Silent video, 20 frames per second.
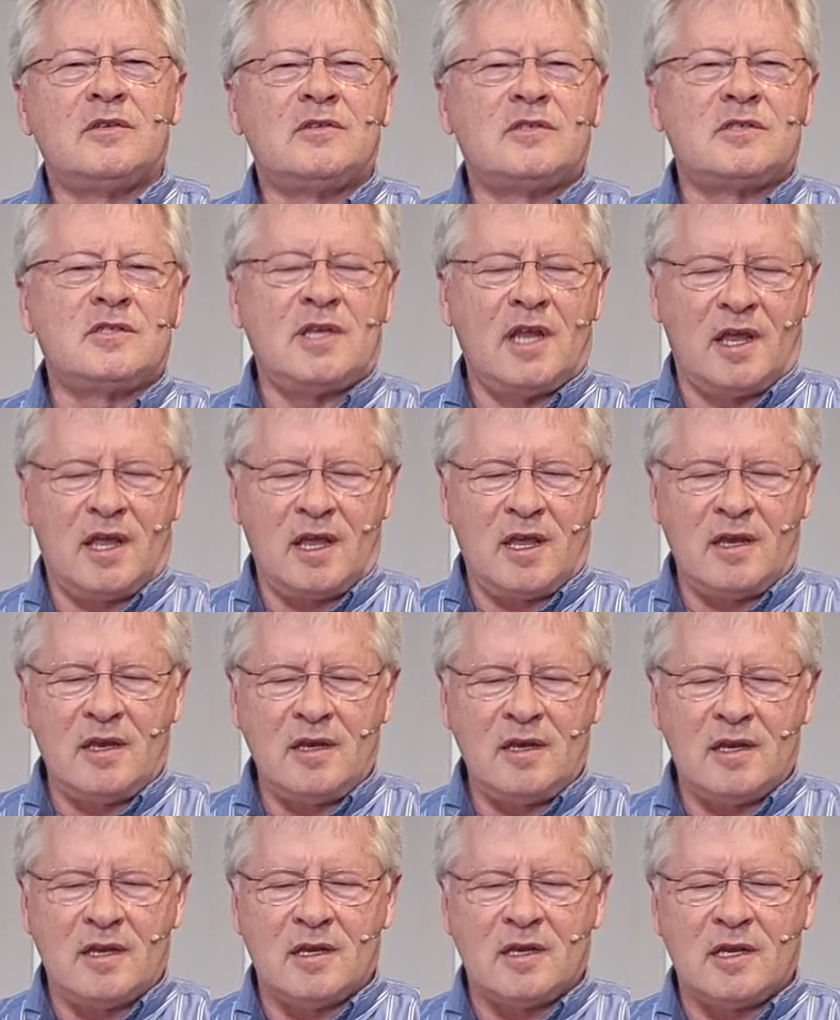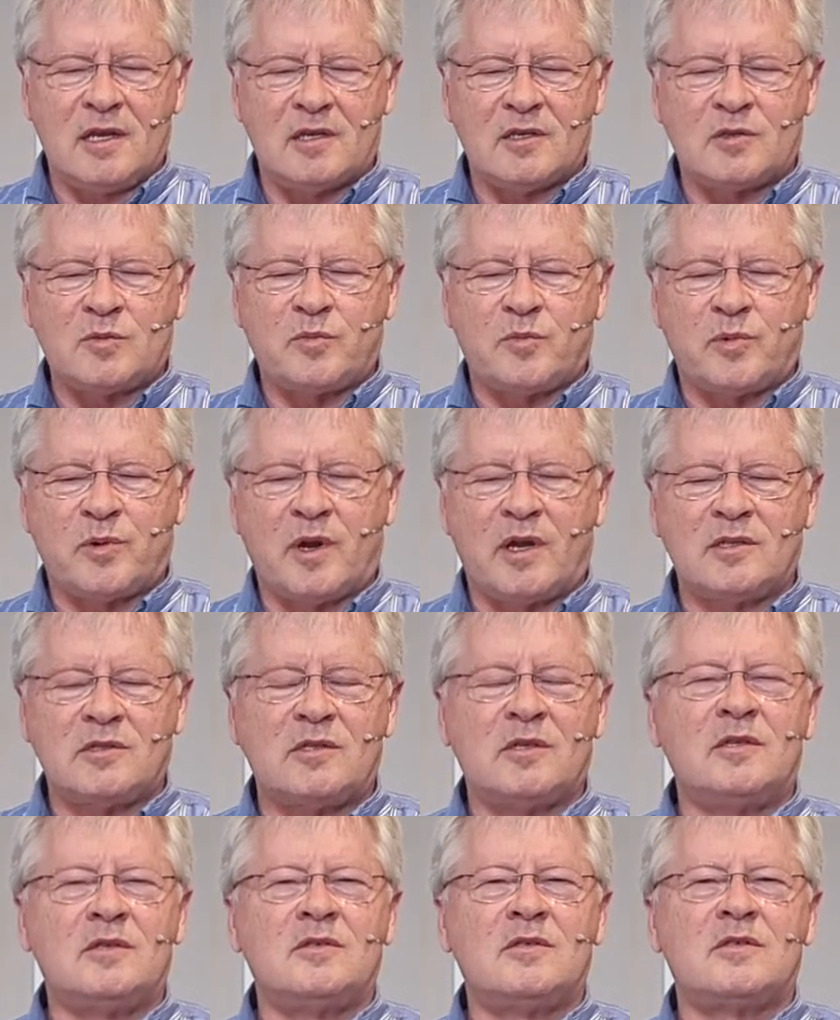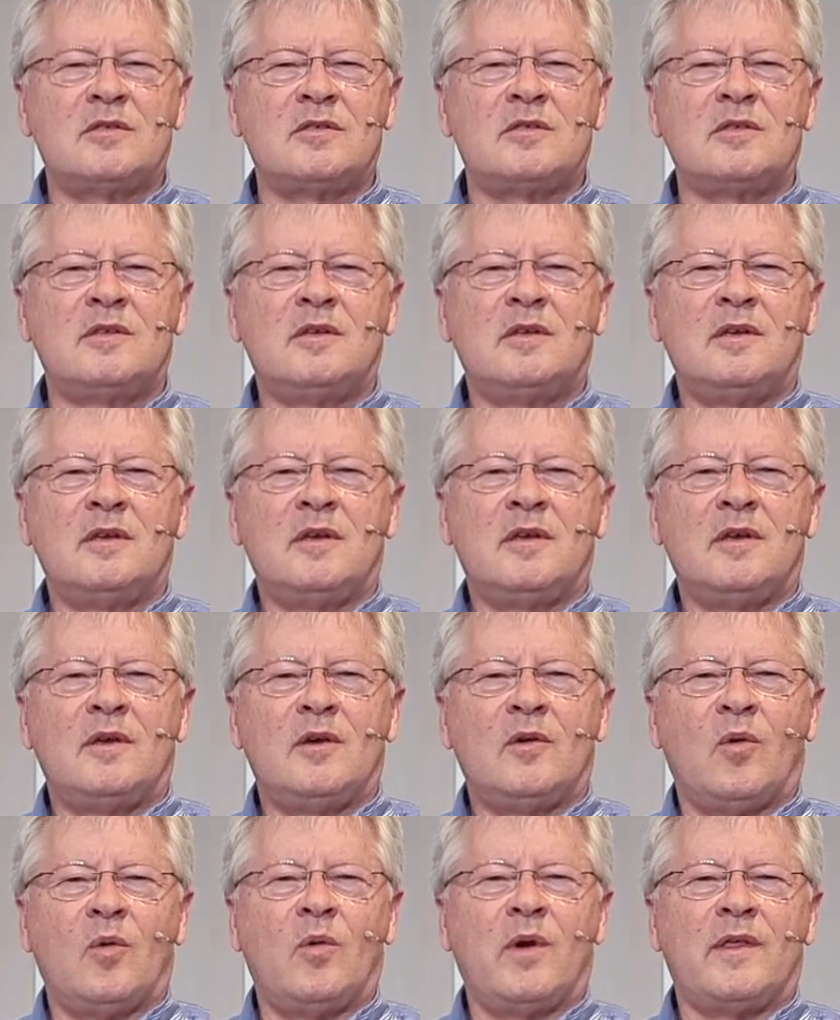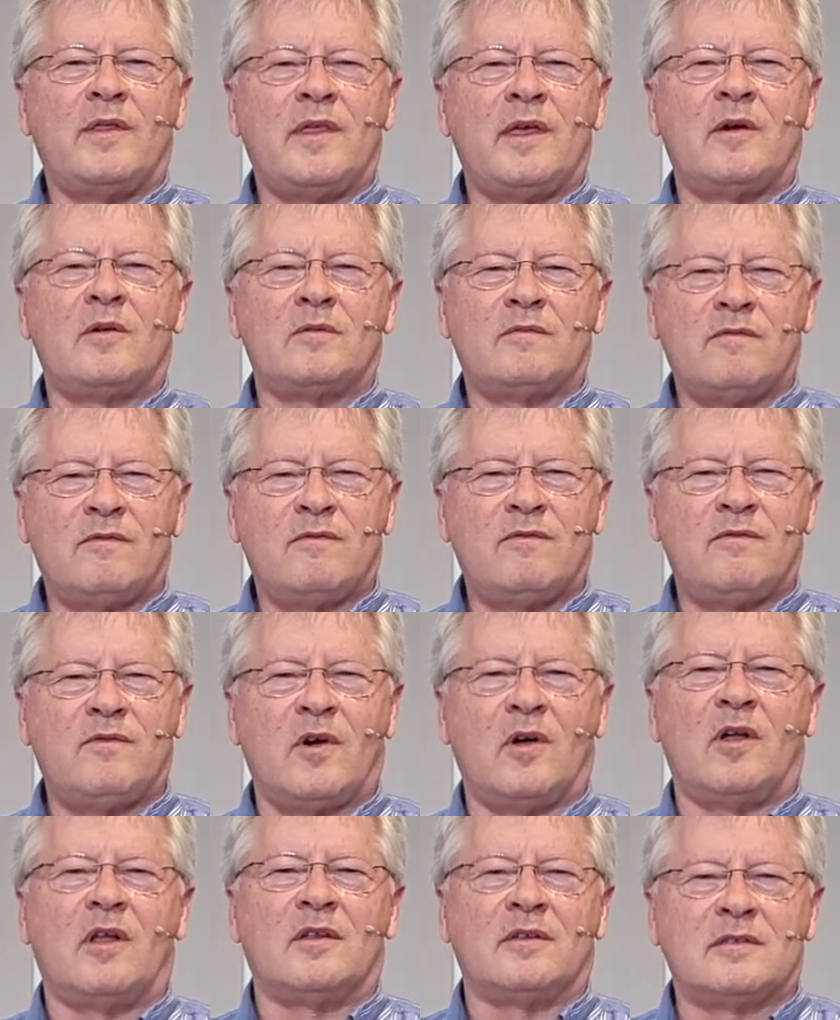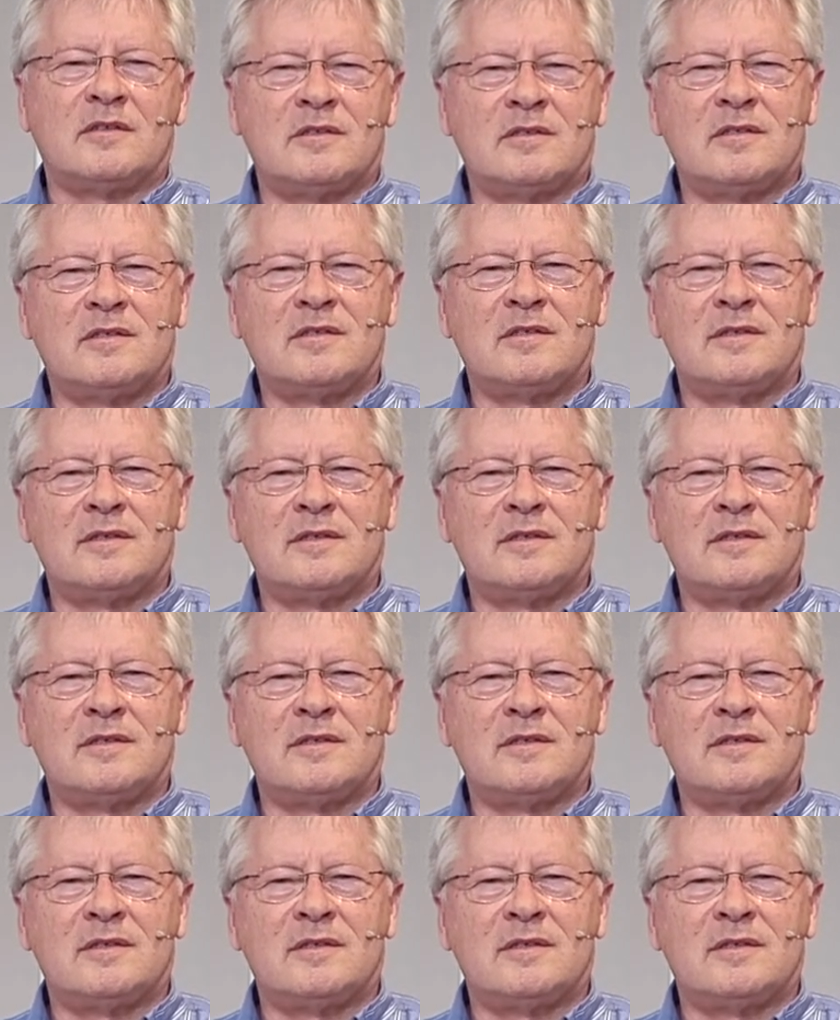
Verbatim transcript: stand in his presence without fault.